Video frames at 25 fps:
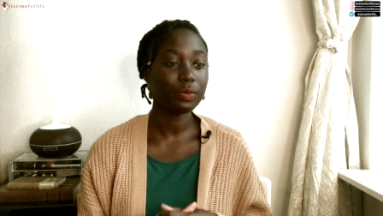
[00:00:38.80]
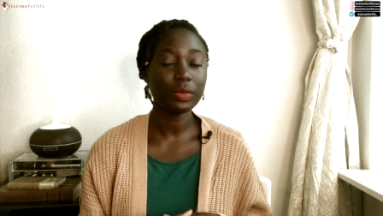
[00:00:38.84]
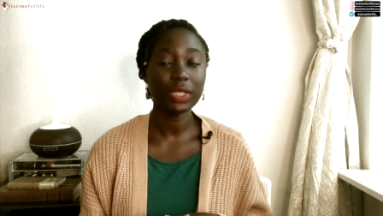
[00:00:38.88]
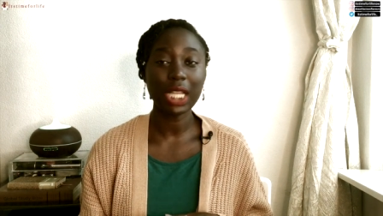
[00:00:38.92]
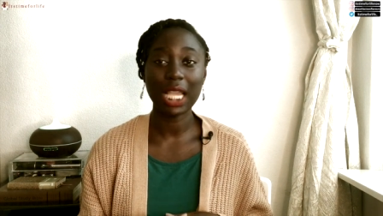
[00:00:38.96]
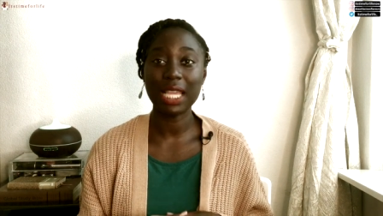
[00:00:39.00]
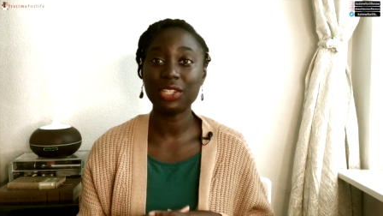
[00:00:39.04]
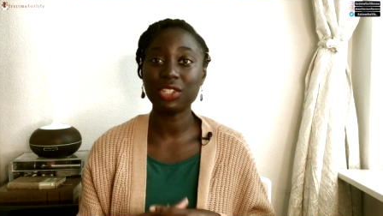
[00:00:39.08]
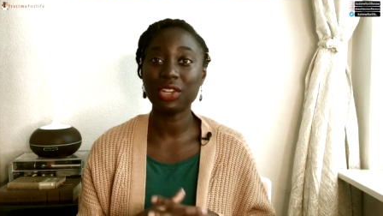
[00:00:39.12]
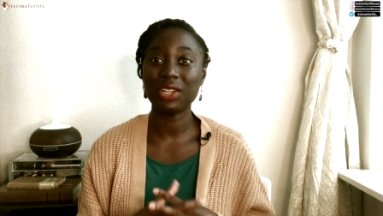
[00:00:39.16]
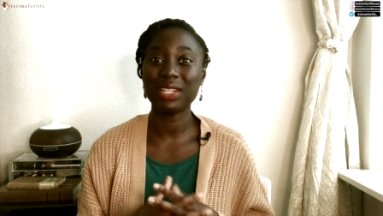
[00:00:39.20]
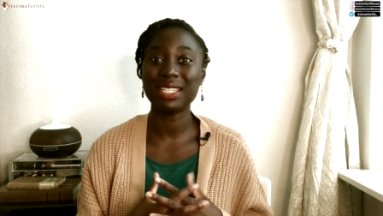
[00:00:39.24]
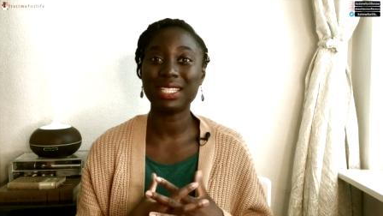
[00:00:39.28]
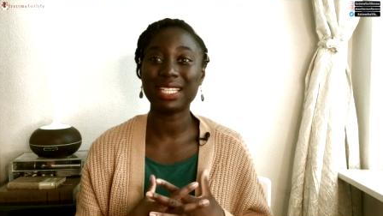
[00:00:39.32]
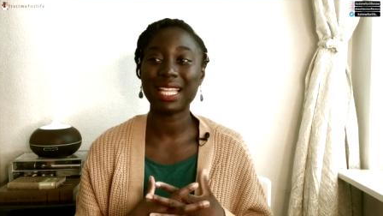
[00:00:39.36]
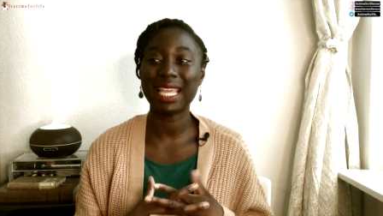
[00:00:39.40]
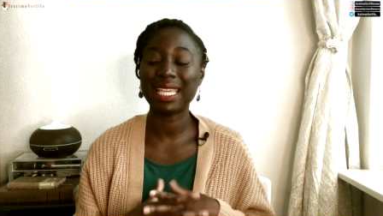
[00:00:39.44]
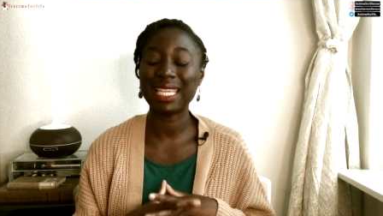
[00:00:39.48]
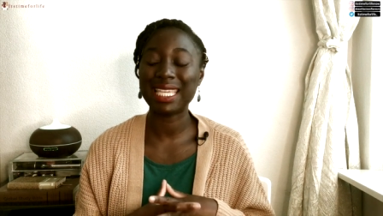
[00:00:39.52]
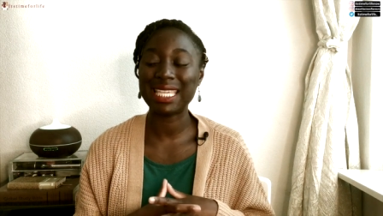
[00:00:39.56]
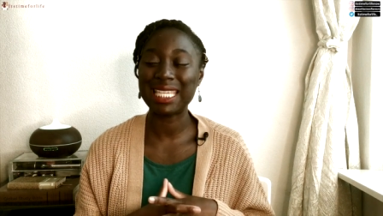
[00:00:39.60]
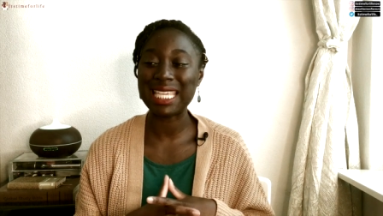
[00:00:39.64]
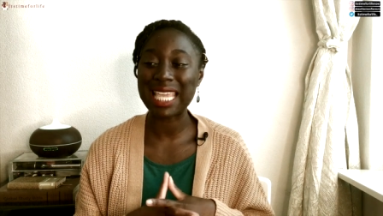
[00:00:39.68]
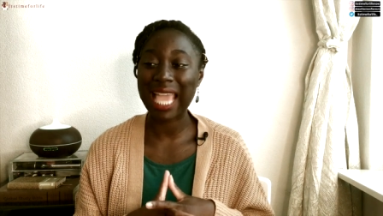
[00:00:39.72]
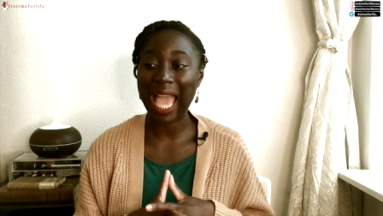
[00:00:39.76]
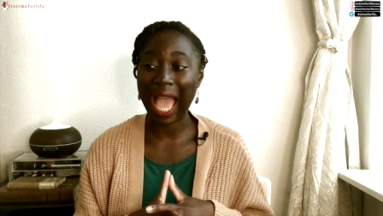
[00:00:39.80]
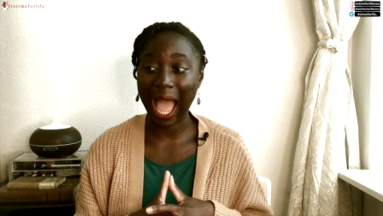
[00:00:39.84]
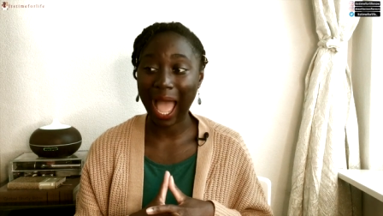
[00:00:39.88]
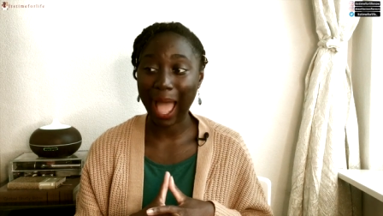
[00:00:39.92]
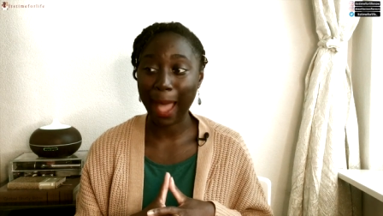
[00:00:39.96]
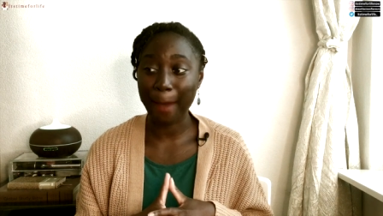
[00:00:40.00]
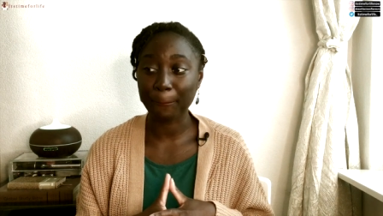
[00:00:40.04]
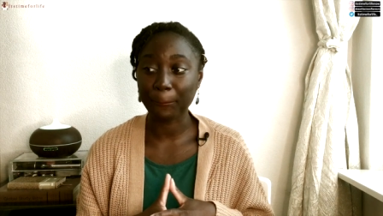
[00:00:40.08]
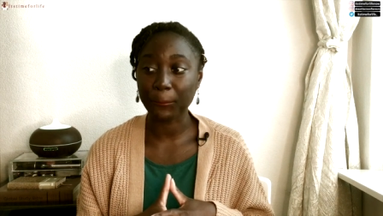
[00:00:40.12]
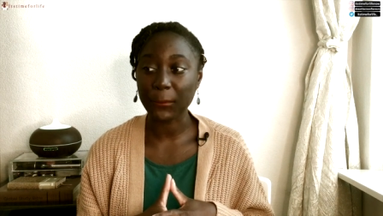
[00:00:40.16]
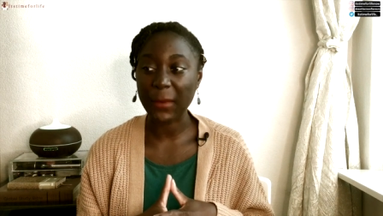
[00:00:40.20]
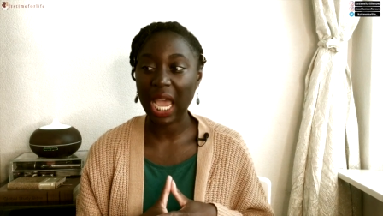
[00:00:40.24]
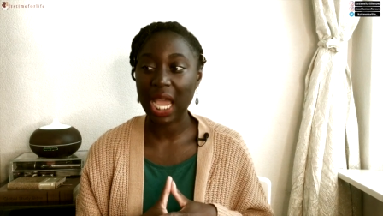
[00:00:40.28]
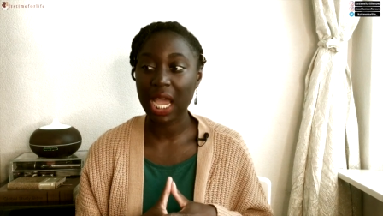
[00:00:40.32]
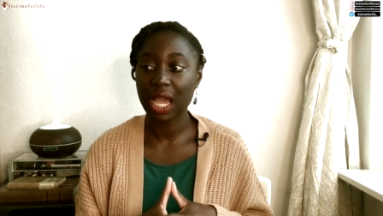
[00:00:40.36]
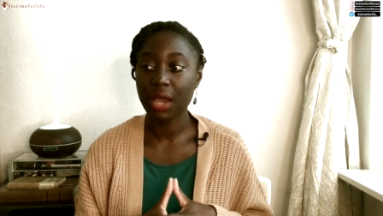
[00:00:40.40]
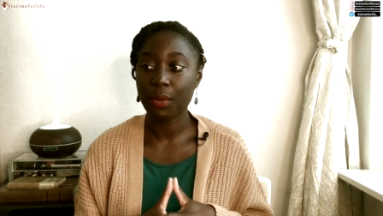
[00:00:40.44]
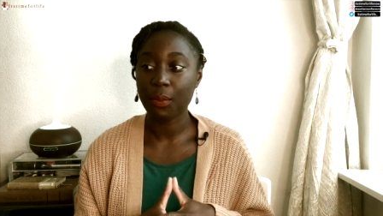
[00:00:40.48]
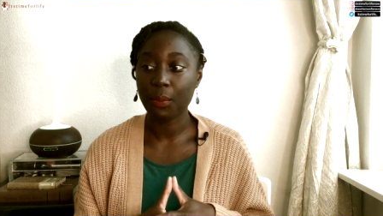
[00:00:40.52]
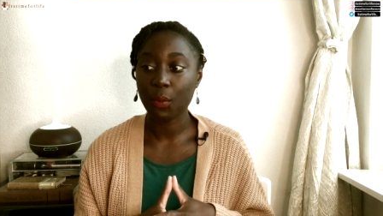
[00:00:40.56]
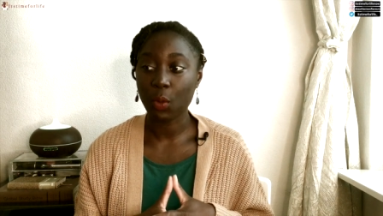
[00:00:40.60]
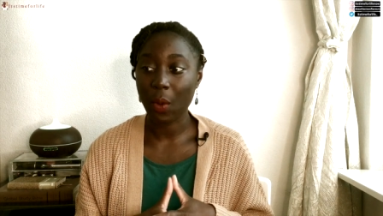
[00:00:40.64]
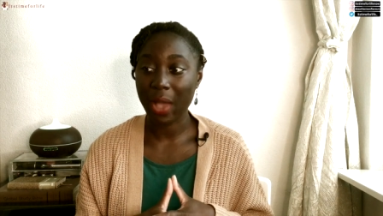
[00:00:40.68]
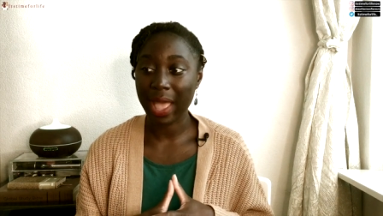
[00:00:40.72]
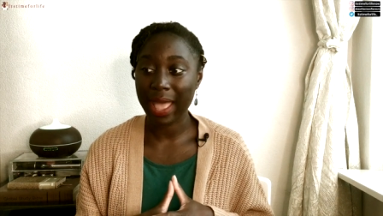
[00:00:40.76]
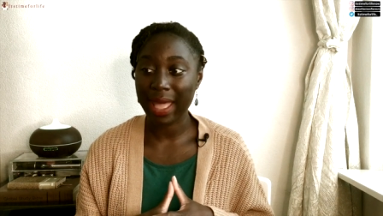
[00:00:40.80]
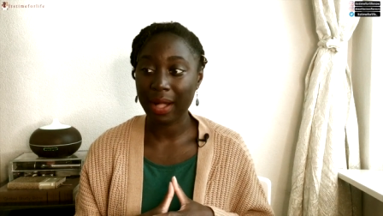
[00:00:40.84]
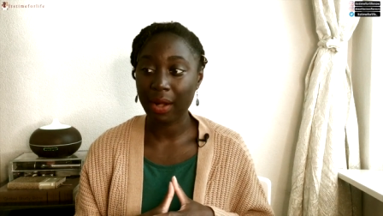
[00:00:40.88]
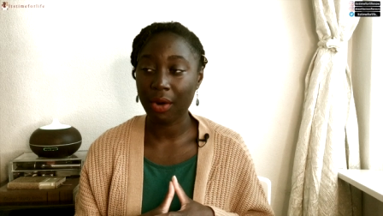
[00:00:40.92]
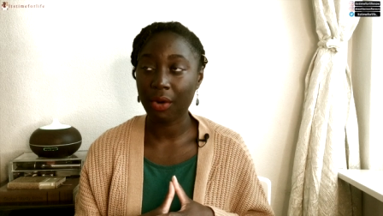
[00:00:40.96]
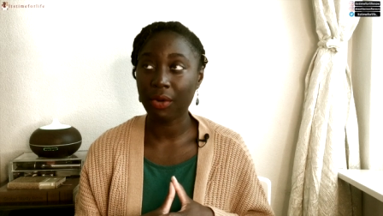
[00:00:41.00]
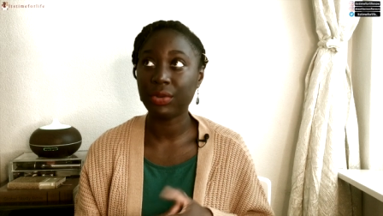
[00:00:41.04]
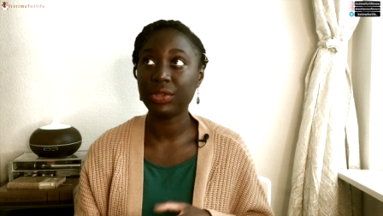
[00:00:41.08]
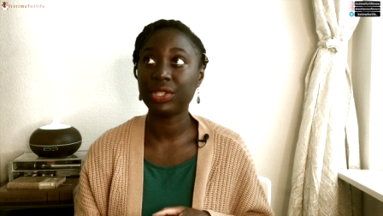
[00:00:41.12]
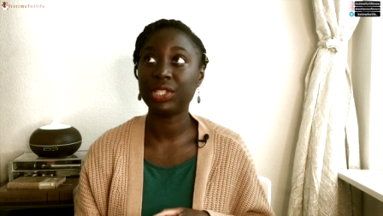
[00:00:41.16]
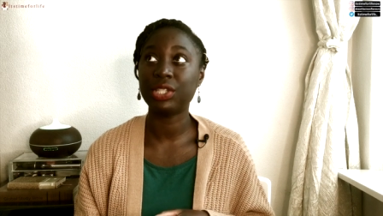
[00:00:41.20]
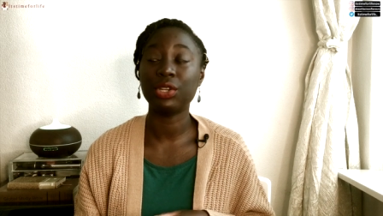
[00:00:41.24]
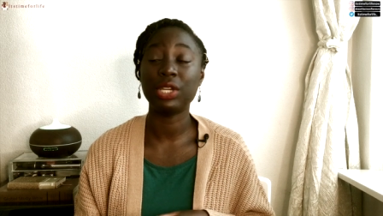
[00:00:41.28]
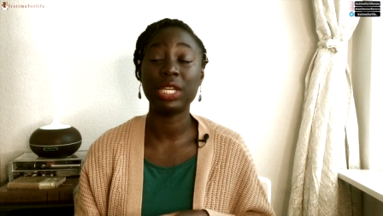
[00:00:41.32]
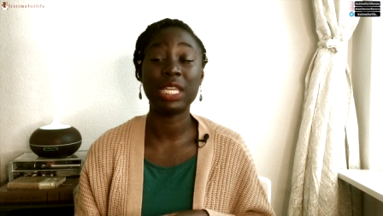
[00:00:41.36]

and Shawn is like, yeah, well she,